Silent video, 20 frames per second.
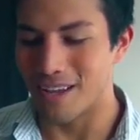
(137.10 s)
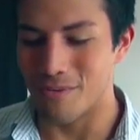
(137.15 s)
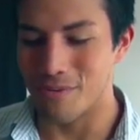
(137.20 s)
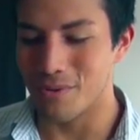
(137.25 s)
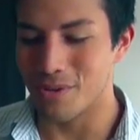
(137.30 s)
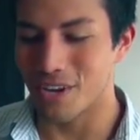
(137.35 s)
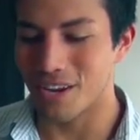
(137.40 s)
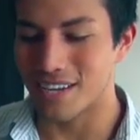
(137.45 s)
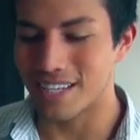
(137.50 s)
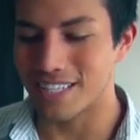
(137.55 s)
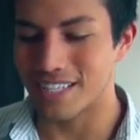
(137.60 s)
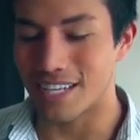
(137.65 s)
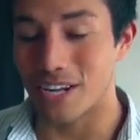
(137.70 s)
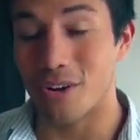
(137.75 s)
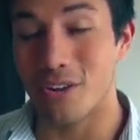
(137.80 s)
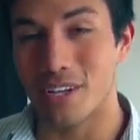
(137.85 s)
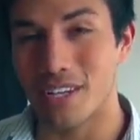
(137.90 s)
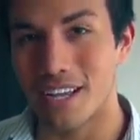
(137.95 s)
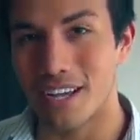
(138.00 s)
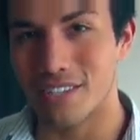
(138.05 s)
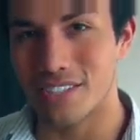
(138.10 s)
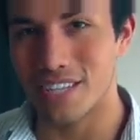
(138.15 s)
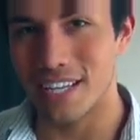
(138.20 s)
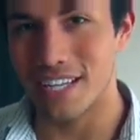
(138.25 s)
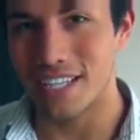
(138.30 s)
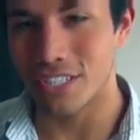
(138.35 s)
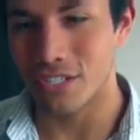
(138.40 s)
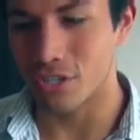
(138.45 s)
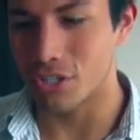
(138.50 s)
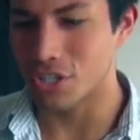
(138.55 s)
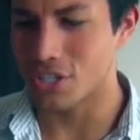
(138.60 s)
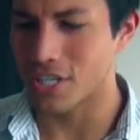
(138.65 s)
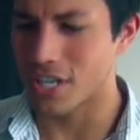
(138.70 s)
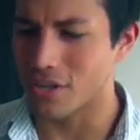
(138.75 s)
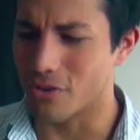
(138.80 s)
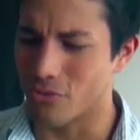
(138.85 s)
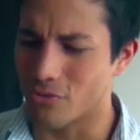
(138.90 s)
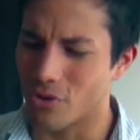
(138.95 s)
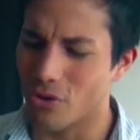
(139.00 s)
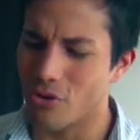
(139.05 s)
I'm gonna be honest, I don't like how it tastes, so I just
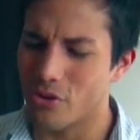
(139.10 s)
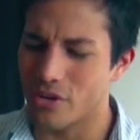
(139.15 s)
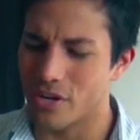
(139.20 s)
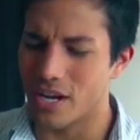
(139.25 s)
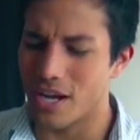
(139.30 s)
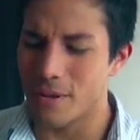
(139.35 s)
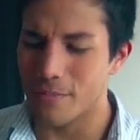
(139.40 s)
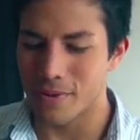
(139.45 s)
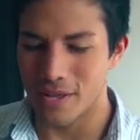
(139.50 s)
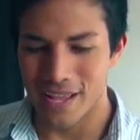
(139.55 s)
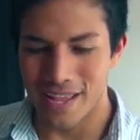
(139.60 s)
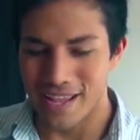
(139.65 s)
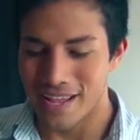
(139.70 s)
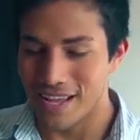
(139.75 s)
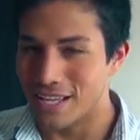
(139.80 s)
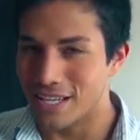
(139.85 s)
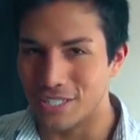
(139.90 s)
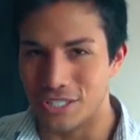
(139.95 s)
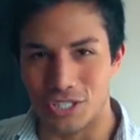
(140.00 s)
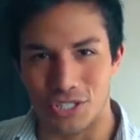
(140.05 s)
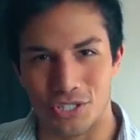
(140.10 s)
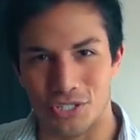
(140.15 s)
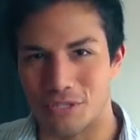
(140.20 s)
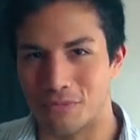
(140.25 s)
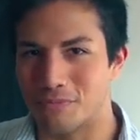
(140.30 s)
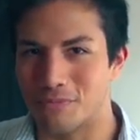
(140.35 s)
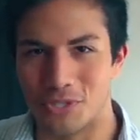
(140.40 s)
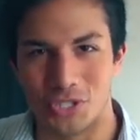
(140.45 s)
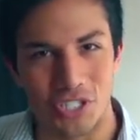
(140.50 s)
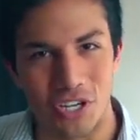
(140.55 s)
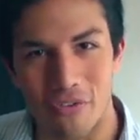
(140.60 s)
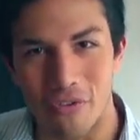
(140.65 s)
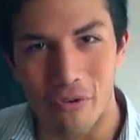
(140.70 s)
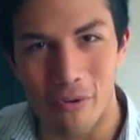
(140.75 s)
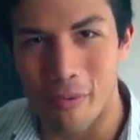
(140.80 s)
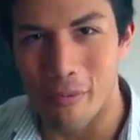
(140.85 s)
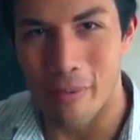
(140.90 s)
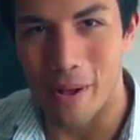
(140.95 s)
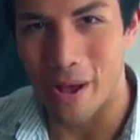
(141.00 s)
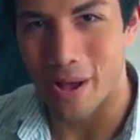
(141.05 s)
kind of roll it up and just shove it in
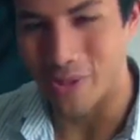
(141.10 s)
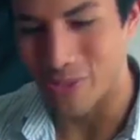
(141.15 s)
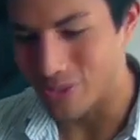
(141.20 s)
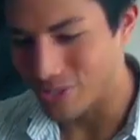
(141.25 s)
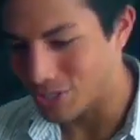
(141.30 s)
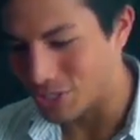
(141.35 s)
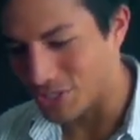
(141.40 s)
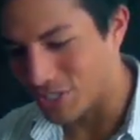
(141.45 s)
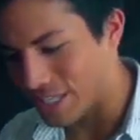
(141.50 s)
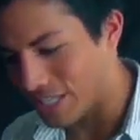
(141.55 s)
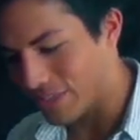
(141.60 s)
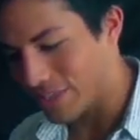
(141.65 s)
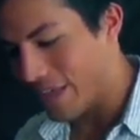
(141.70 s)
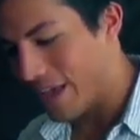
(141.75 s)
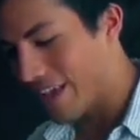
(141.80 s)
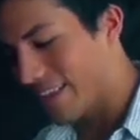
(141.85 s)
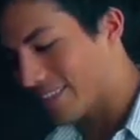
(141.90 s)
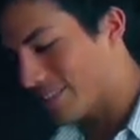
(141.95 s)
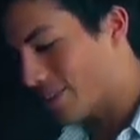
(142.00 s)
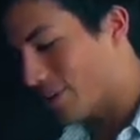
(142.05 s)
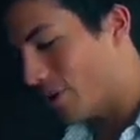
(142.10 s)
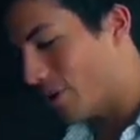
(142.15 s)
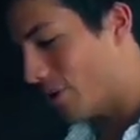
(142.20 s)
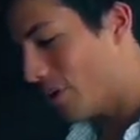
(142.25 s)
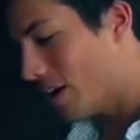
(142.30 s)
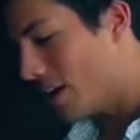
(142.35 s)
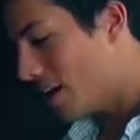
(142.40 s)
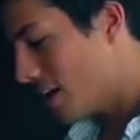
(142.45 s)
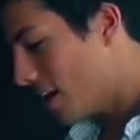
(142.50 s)
my mouth and just eat that. So